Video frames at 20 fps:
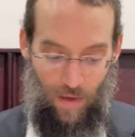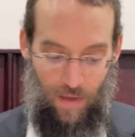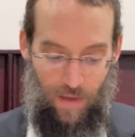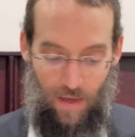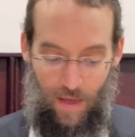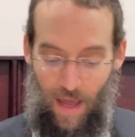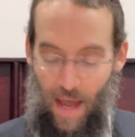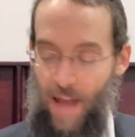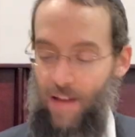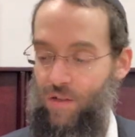
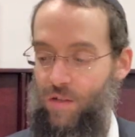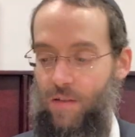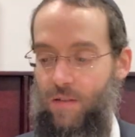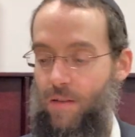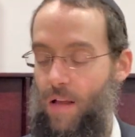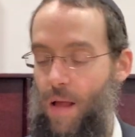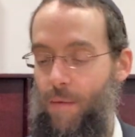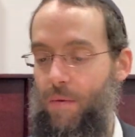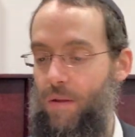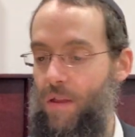You can't just
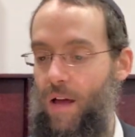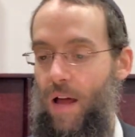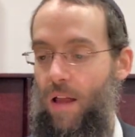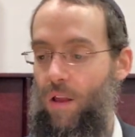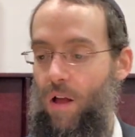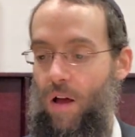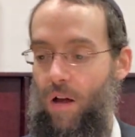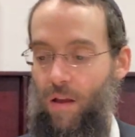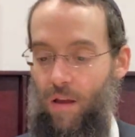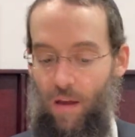tell me the
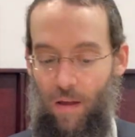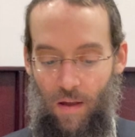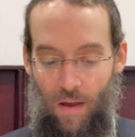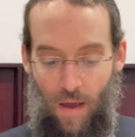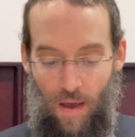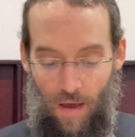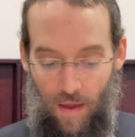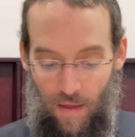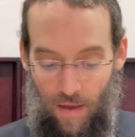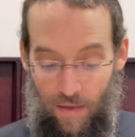halacha
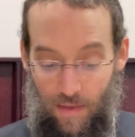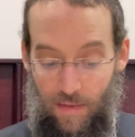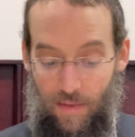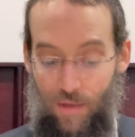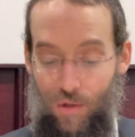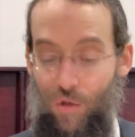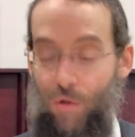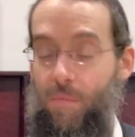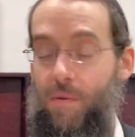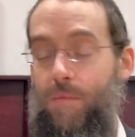that this
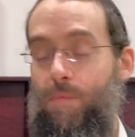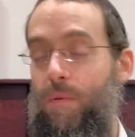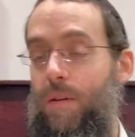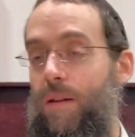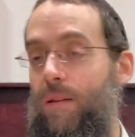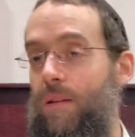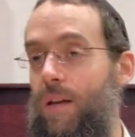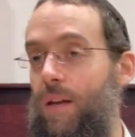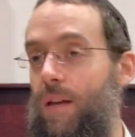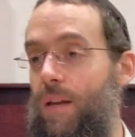ksub has been
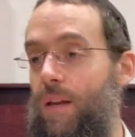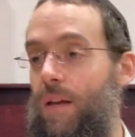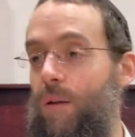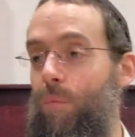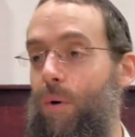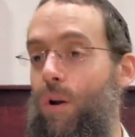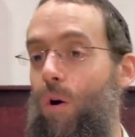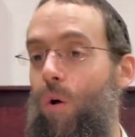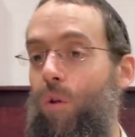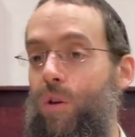in
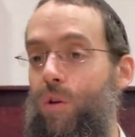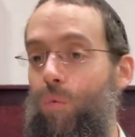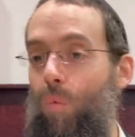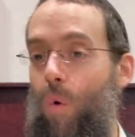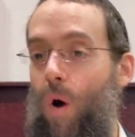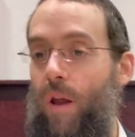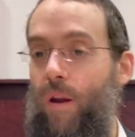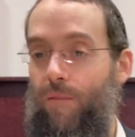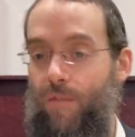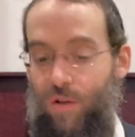when only
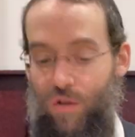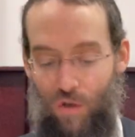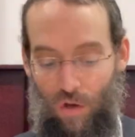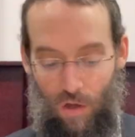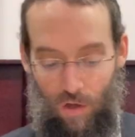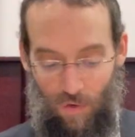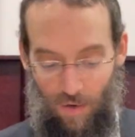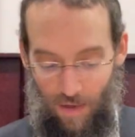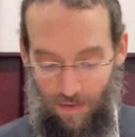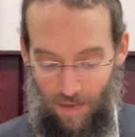one of the
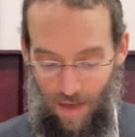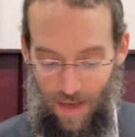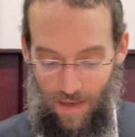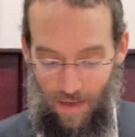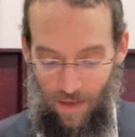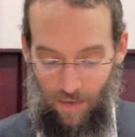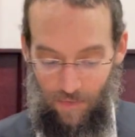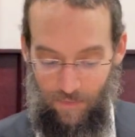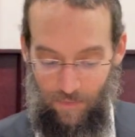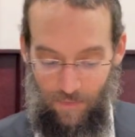children are
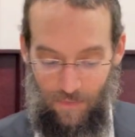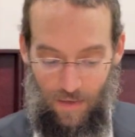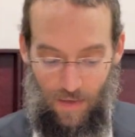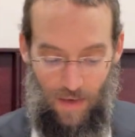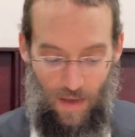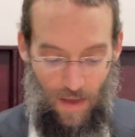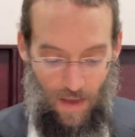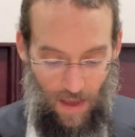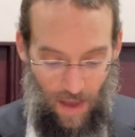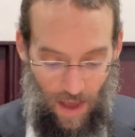taking.
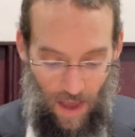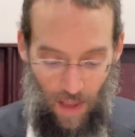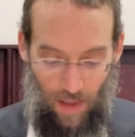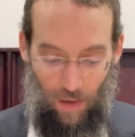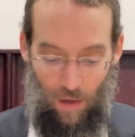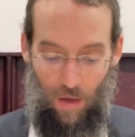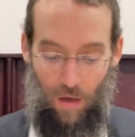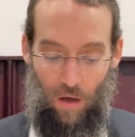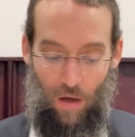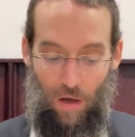
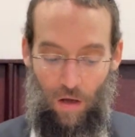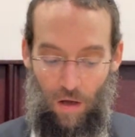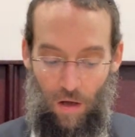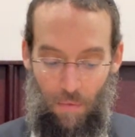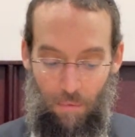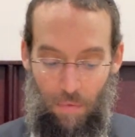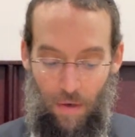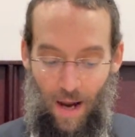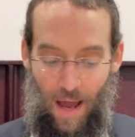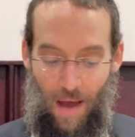
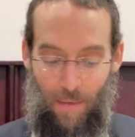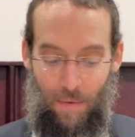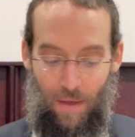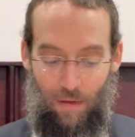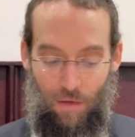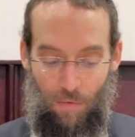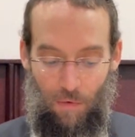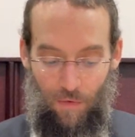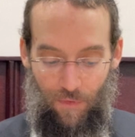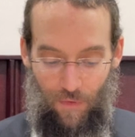Ella, but how
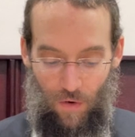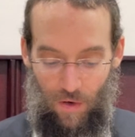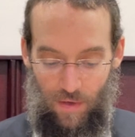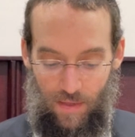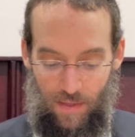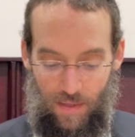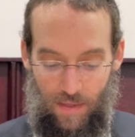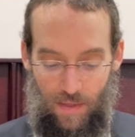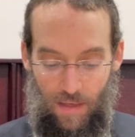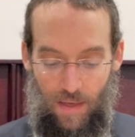about the
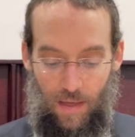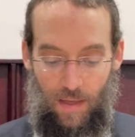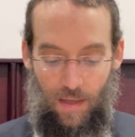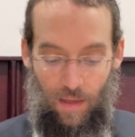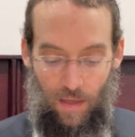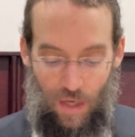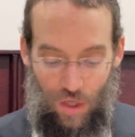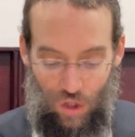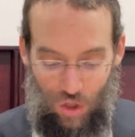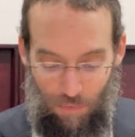reverse?
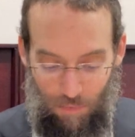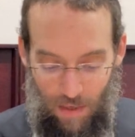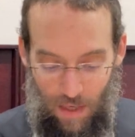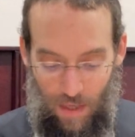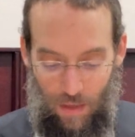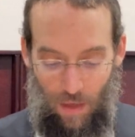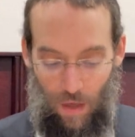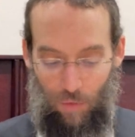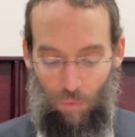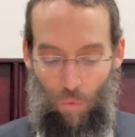
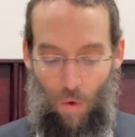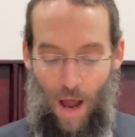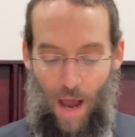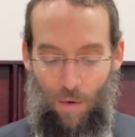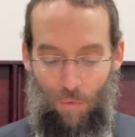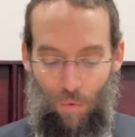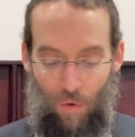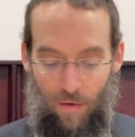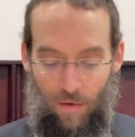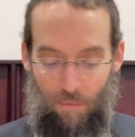Lishmi inan. Why
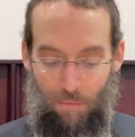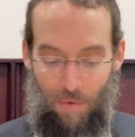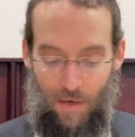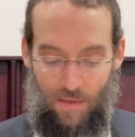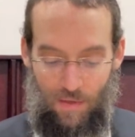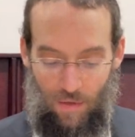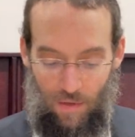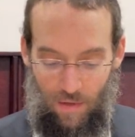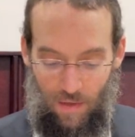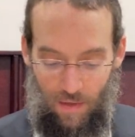wouldn't Mar
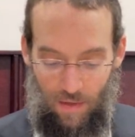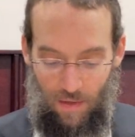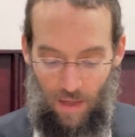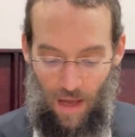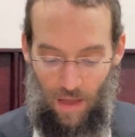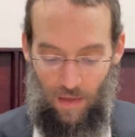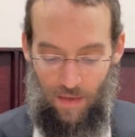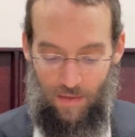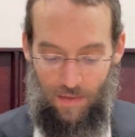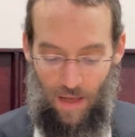Zutra
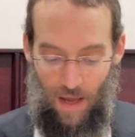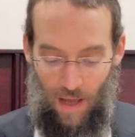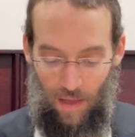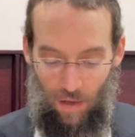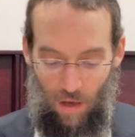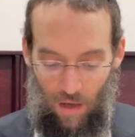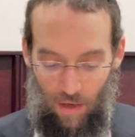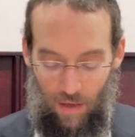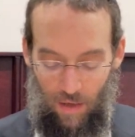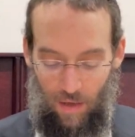tell us the
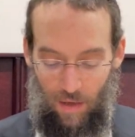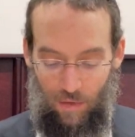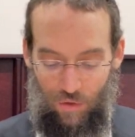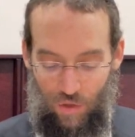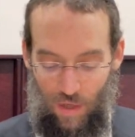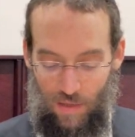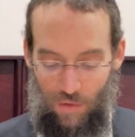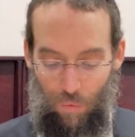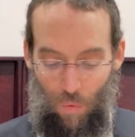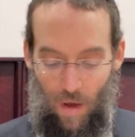halacha,
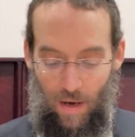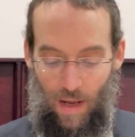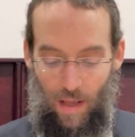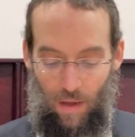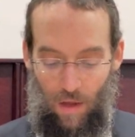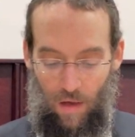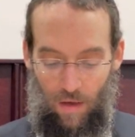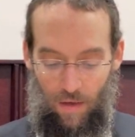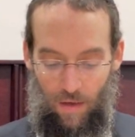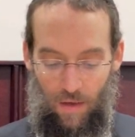just one
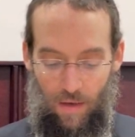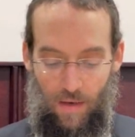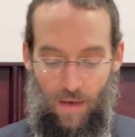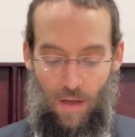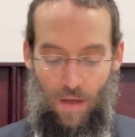halacha?